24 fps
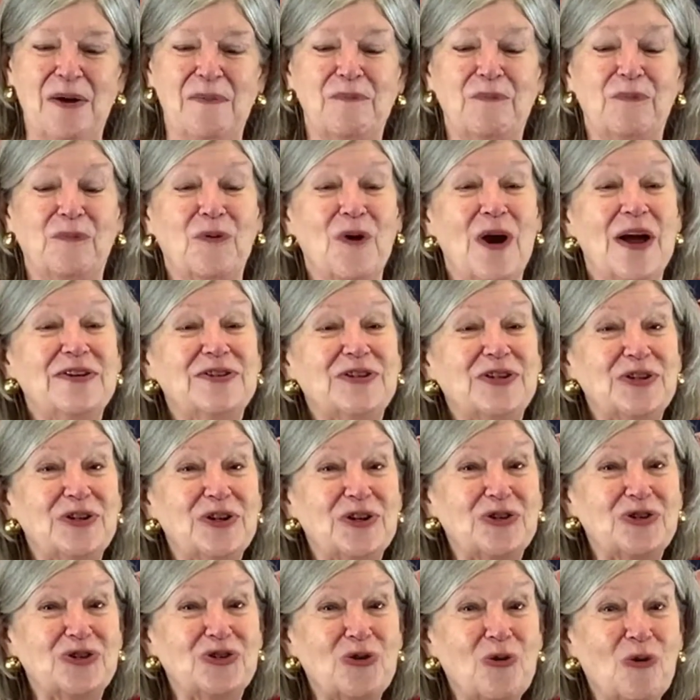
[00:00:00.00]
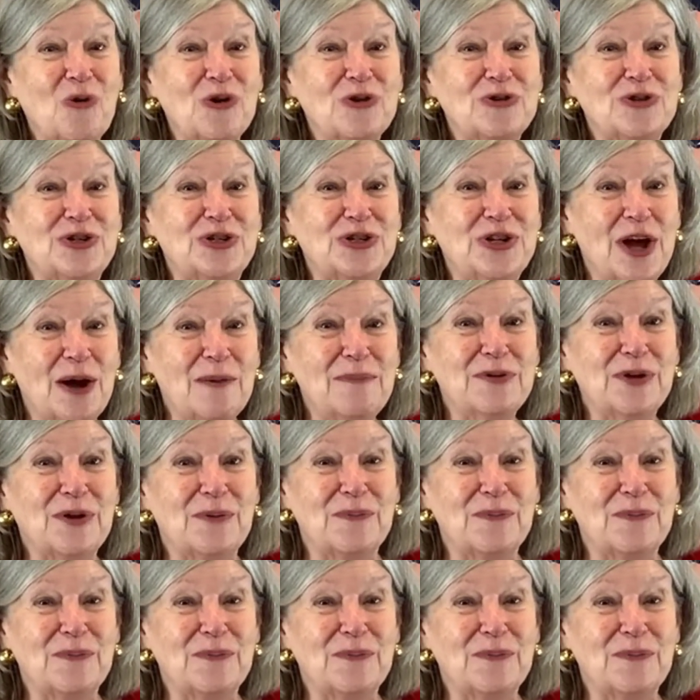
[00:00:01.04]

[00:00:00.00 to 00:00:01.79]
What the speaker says: President George W.